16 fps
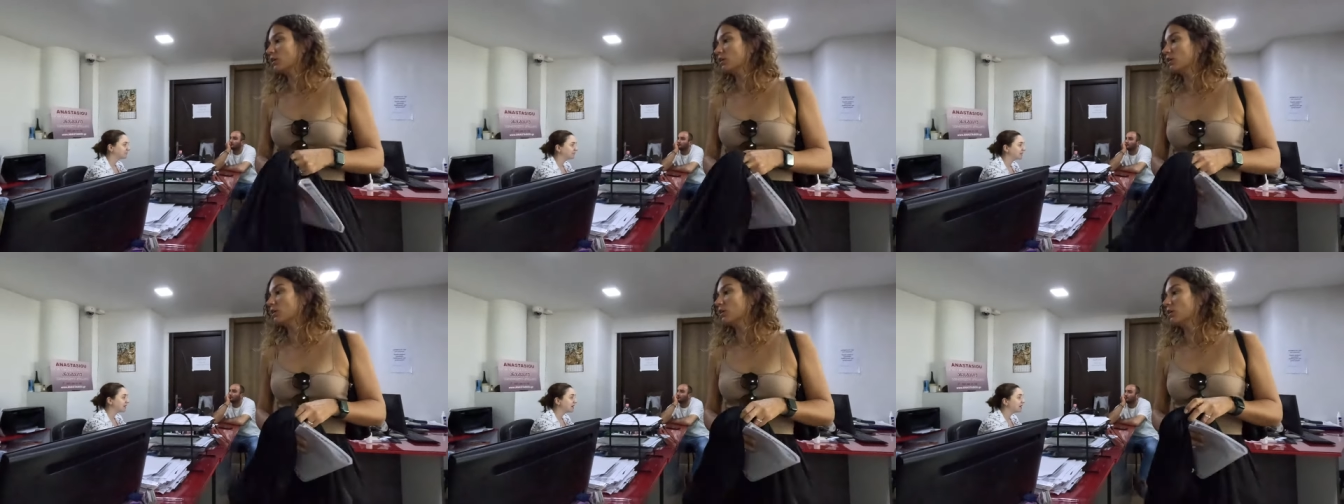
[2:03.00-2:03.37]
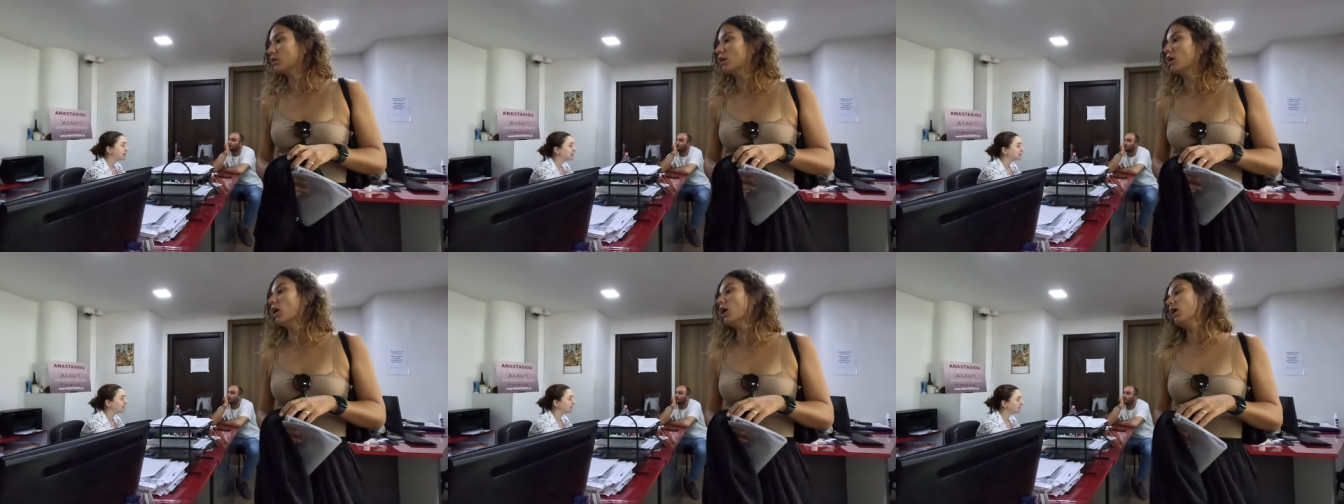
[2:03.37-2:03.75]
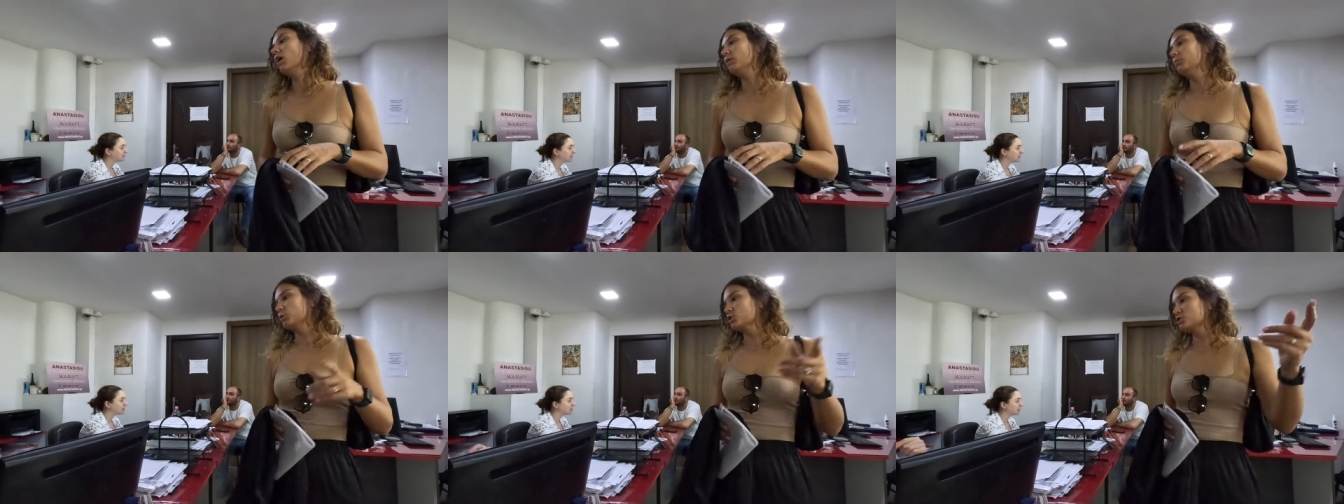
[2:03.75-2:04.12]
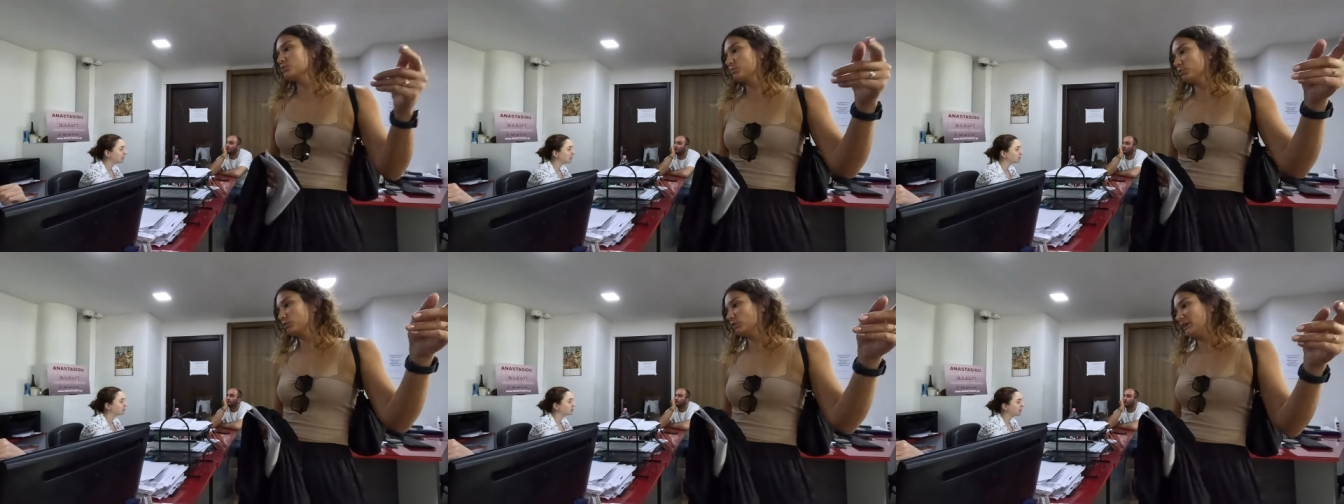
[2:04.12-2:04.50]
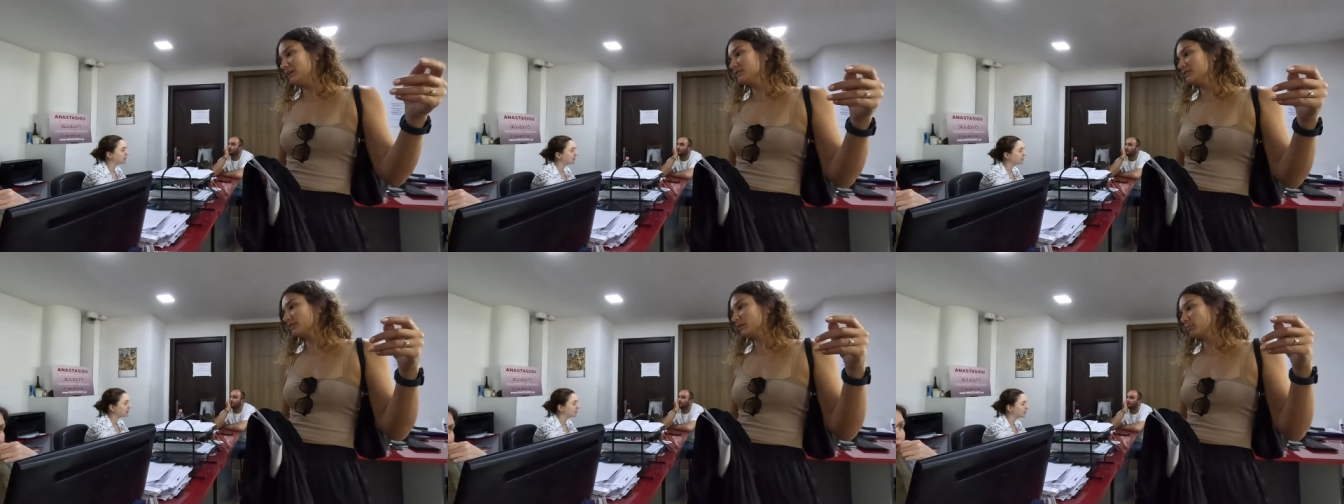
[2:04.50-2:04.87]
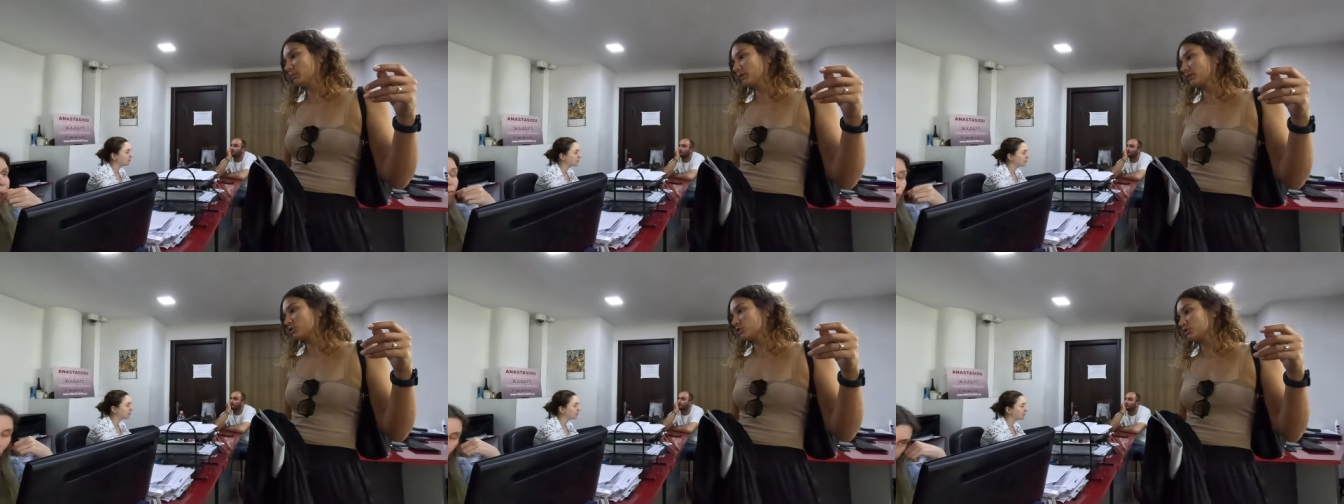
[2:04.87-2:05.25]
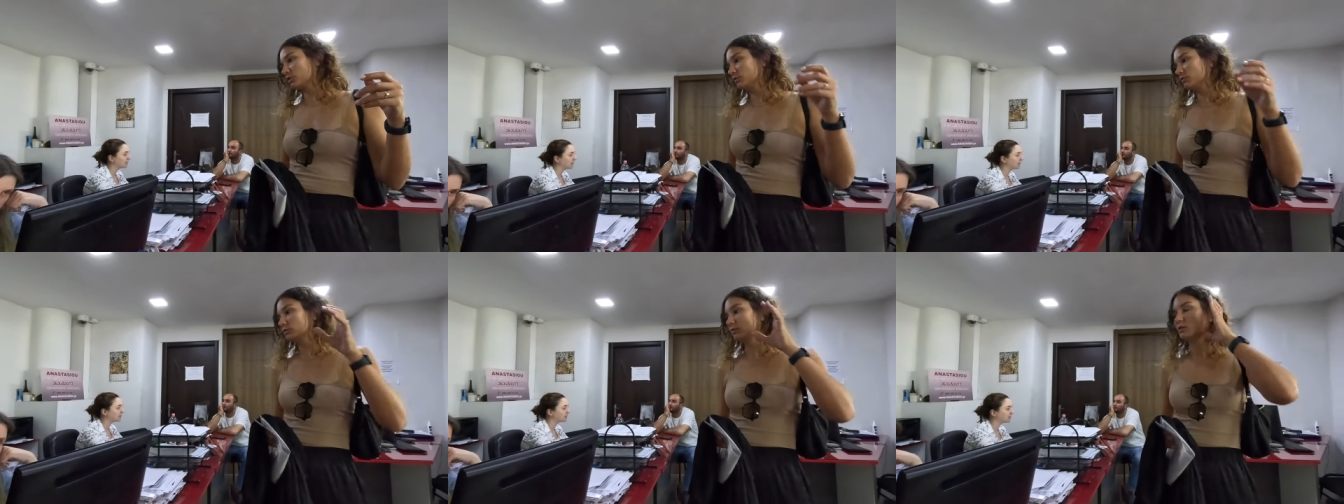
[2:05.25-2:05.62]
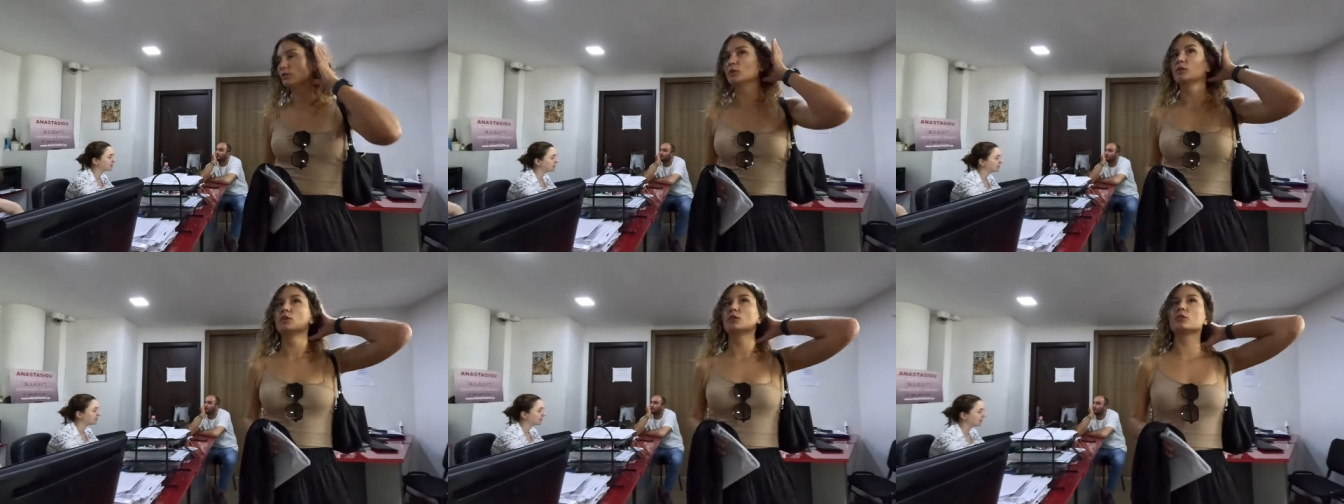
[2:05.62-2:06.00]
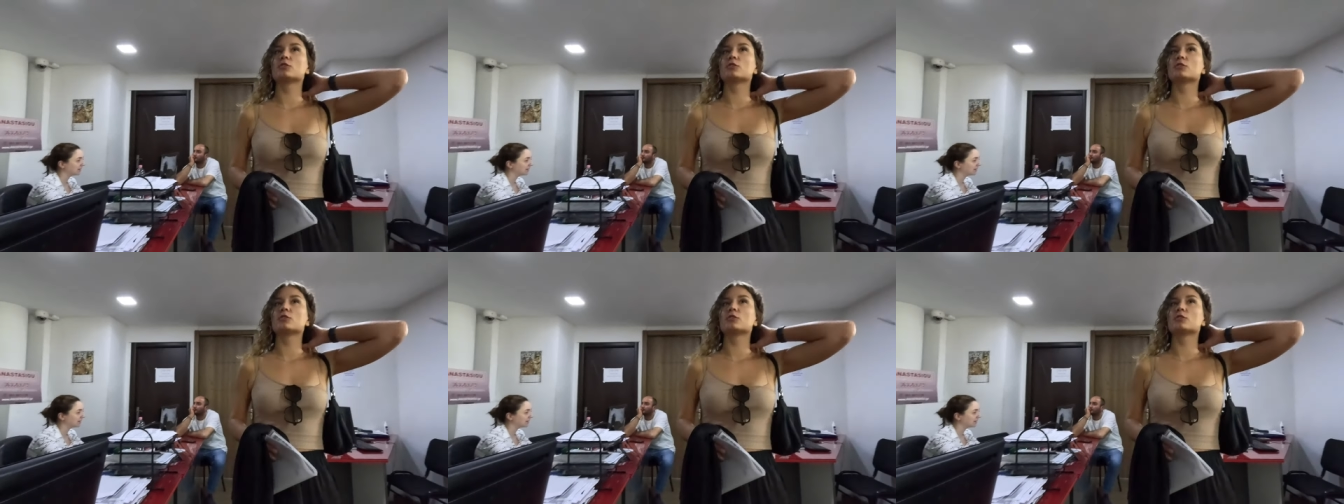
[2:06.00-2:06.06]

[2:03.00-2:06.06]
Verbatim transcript: We decided to try and find our own.